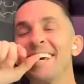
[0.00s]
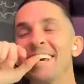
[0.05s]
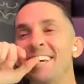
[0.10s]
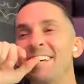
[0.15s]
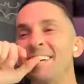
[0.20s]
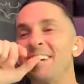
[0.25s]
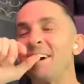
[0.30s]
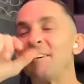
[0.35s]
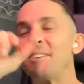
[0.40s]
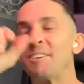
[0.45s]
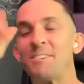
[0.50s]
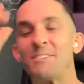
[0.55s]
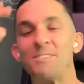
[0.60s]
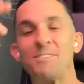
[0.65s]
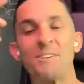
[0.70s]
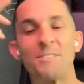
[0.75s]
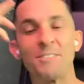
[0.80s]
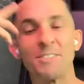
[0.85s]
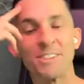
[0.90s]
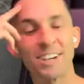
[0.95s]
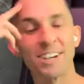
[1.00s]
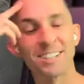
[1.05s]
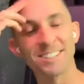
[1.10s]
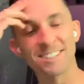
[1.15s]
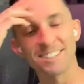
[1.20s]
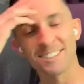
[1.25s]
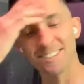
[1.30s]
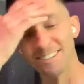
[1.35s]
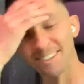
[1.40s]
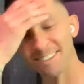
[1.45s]
I can remember like
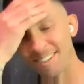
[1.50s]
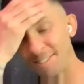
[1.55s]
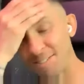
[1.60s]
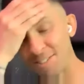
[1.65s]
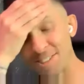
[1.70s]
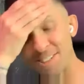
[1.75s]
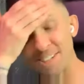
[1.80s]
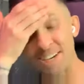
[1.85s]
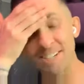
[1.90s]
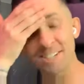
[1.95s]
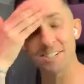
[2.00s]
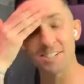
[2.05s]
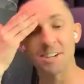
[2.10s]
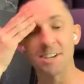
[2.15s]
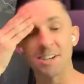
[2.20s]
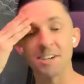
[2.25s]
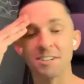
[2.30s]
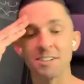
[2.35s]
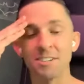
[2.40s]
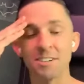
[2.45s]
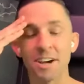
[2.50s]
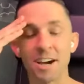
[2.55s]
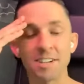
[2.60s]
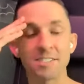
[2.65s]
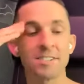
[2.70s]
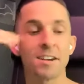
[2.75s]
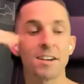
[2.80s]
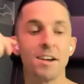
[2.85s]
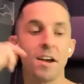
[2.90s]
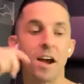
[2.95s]
it was yesterday. And you guys,
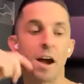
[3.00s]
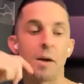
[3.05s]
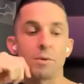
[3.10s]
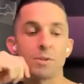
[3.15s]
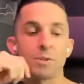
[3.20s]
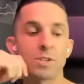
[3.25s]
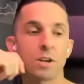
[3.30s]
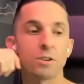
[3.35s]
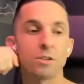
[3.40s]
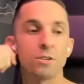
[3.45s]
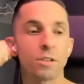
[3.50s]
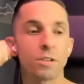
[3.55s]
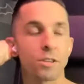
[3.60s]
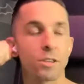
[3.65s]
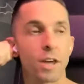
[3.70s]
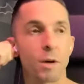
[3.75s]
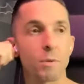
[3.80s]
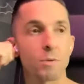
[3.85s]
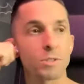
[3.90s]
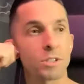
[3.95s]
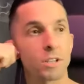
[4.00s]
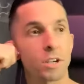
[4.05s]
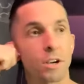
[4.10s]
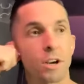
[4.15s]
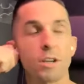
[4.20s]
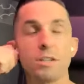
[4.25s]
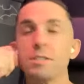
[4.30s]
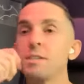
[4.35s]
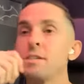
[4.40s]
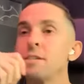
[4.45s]
I will tell you that was the
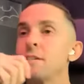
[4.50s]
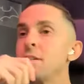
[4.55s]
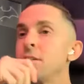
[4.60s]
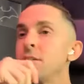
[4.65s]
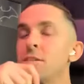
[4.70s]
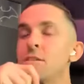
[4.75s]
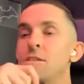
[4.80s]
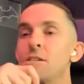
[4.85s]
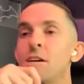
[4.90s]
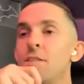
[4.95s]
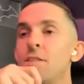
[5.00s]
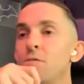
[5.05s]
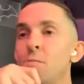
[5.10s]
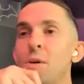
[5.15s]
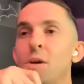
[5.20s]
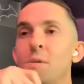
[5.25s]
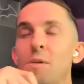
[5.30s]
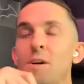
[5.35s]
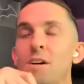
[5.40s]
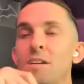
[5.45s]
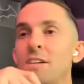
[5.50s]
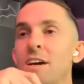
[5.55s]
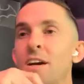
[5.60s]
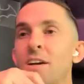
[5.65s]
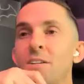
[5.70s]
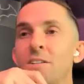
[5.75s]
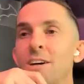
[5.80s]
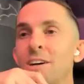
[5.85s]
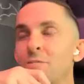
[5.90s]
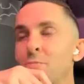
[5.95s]
craziest decision I ever made in my entire
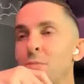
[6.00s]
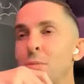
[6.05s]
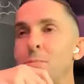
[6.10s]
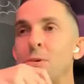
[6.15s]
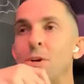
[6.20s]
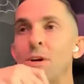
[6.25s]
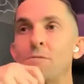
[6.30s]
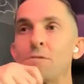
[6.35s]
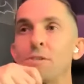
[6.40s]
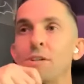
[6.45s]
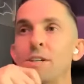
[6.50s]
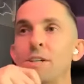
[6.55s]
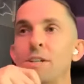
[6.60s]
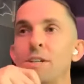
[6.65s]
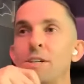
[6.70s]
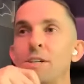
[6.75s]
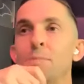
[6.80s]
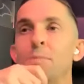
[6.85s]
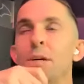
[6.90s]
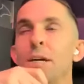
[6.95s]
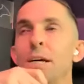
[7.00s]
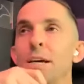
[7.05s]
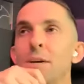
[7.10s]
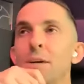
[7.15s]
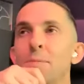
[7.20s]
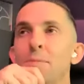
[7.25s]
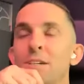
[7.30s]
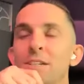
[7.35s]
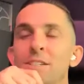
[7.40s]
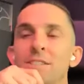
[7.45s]
life. I'm grateful I did,
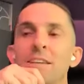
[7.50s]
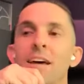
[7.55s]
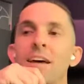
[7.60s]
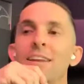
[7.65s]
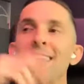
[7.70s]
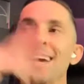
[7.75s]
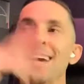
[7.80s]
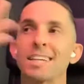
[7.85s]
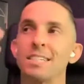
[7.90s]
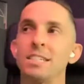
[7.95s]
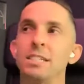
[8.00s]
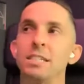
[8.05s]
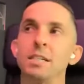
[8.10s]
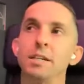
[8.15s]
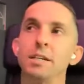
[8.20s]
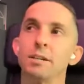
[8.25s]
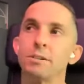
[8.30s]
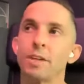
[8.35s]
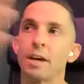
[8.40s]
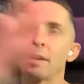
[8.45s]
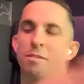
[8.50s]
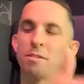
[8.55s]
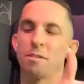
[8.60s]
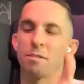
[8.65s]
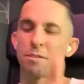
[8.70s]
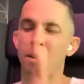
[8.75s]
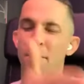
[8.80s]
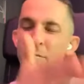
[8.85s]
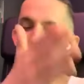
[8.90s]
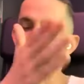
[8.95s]
because that next year,
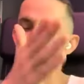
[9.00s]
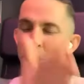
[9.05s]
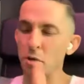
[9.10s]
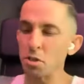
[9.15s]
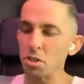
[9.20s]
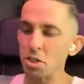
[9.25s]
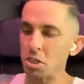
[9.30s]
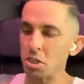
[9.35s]
that first